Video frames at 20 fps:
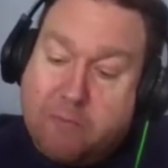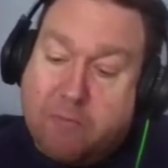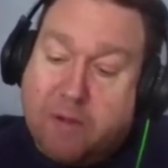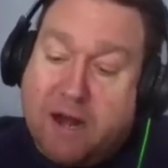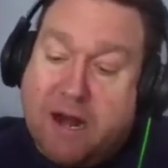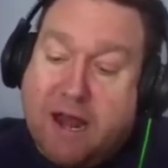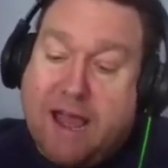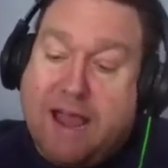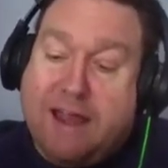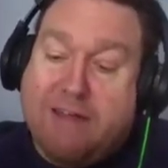
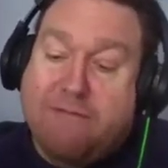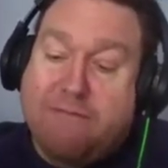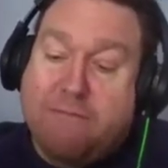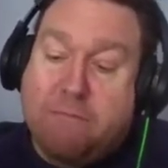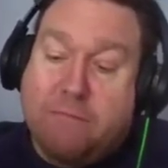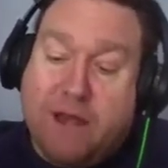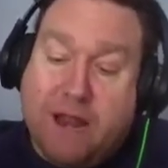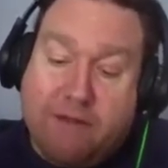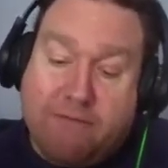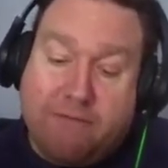but I'm
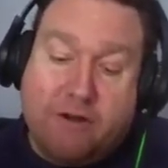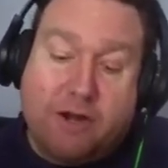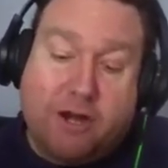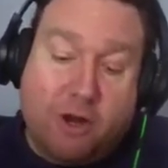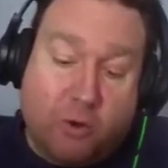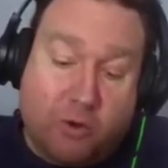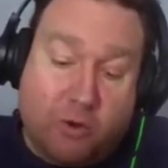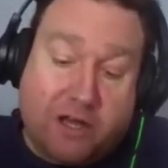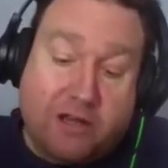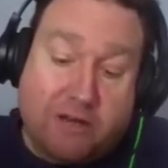never
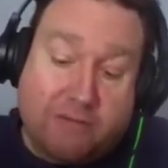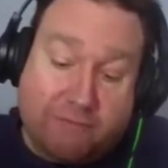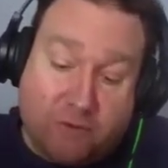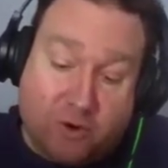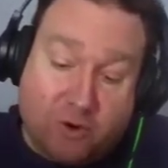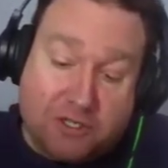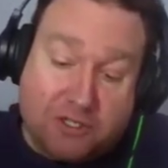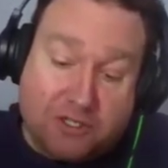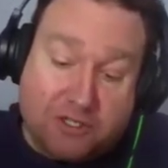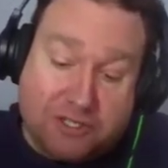going to
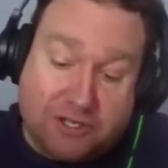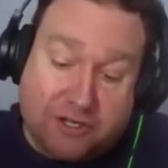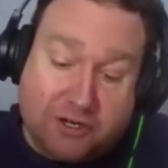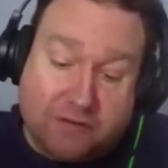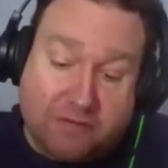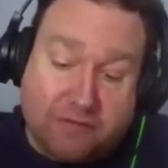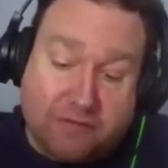force her.